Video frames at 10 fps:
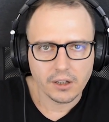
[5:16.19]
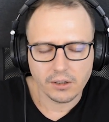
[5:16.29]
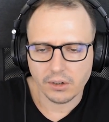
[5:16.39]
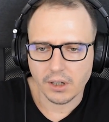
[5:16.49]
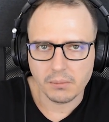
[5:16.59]

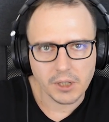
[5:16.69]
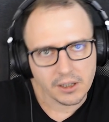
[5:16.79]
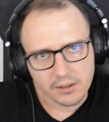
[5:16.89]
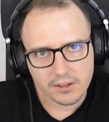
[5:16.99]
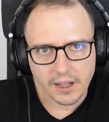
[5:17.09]
you get me
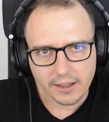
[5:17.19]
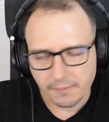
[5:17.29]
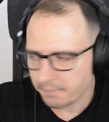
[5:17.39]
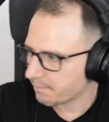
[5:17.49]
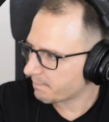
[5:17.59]
instead.
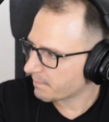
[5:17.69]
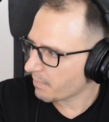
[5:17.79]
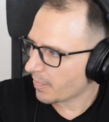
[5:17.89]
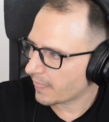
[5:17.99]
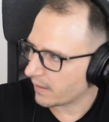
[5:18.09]

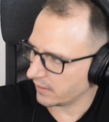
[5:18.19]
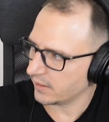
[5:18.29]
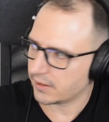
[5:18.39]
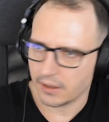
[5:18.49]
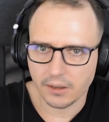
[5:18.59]

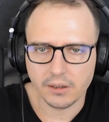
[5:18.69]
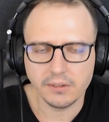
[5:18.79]
So